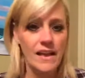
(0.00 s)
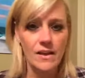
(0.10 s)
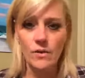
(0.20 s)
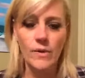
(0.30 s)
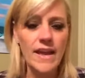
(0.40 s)

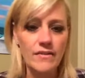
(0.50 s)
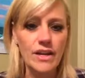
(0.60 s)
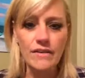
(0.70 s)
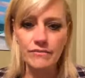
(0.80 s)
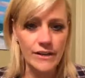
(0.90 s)
we have
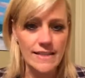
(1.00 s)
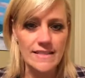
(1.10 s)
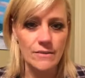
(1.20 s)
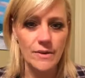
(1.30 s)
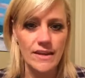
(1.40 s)
enough friends
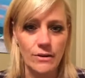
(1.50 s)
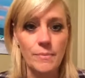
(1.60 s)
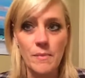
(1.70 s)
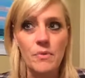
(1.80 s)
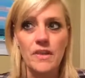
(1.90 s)
or
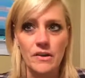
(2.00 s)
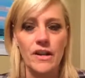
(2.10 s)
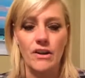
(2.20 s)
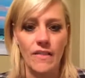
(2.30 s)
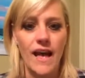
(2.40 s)
people that are in
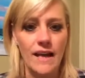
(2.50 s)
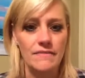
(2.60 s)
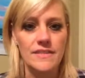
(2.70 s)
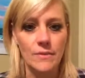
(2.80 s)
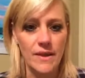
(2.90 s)
our
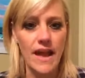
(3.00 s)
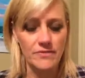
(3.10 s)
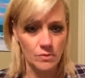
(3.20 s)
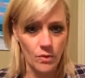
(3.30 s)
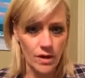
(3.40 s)
lives that we have
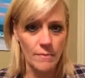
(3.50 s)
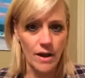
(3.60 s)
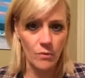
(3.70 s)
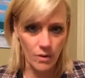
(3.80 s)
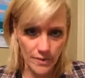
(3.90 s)
to worry
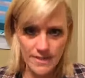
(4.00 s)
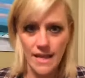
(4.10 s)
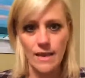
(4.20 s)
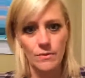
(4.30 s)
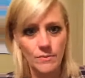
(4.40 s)
about what we
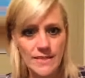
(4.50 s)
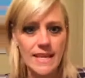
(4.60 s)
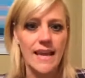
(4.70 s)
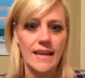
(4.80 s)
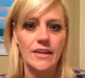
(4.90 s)
say, when we
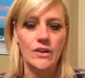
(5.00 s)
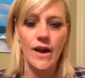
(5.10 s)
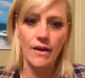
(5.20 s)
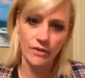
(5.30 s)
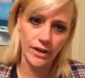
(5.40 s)
say it,
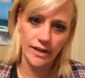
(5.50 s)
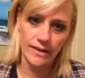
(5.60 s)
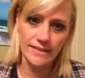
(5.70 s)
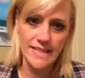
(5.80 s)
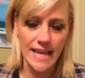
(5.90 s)
how they're going to
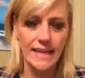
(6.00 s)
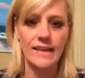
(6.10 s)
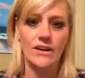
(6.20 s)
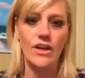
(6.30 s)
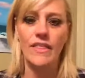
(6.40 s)
take it
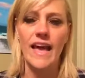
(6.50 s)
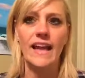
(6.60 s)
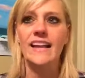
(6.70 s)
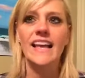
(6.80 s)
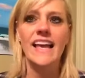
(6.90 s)
and all that.
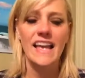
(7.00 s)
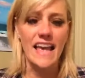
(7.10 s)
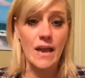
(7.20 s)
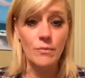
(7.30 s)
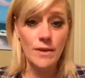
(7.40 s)

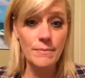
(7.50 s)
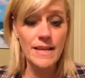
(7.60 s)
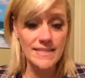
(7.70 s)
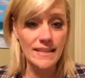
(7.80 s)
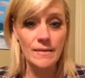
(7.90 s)
And we
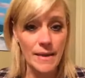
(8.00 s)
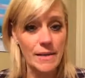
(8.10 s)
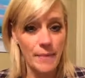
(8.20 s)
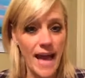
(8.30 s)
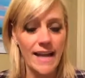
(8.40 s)
basically made a
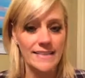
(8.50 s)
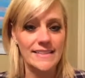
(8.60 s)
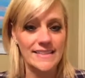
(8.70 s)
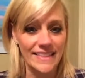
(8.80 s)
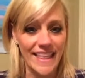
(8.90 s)
pact
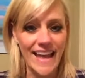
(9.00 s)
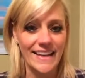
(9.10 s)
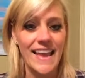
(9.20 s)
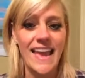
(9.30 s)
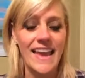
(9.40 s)
that
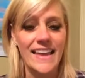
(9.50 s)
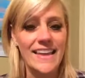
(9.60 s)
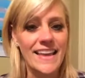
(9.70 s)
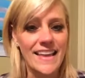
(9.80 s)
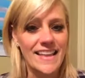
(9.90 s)
day
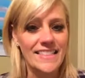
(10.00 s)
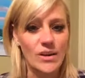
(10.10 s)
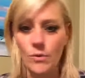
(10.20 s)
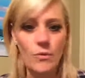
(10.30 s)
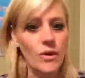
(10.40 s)
that
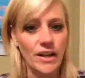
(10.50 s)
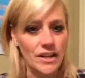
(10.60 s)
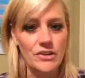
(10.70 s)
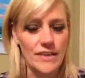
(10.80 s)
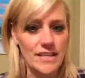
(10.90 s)
we weren't going to
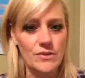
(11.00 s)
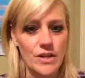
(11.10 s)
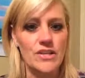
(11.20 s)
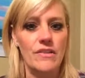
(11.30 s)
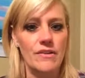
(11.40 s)
do that to
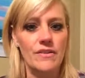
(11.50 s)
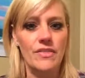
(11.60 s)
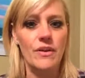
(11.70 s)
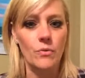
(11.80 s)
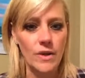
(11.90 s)
each other,
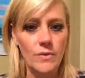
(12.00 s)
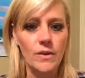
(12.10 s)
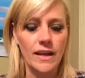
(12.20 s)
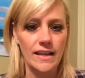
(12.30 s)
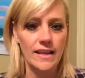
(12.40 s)
that we were
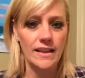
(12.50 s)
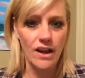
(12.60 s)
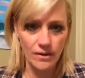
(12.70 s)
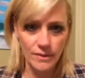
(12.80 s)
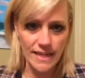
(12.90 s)
going to
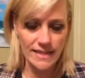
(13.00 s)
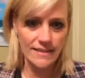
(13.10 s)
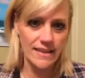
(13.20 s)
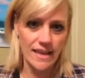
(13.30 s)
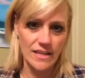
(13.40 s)
not read into
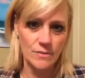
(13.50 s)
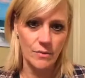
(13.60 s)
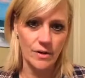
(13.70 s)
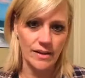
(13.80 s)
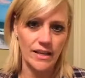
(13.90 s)
things. We
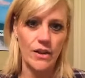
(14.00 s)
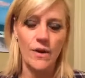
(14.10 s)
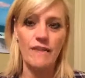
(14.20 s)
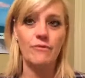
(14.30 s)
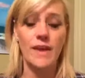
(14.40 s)
were,
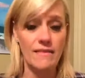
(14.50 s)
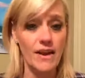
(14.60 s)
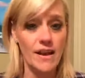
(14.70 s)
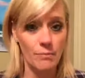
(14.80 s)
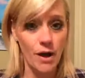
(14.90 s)
if we ever
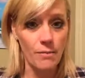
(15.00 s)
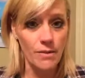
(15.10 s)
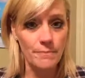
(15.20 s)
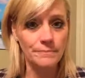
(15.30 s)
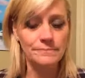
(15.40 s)
had a problem,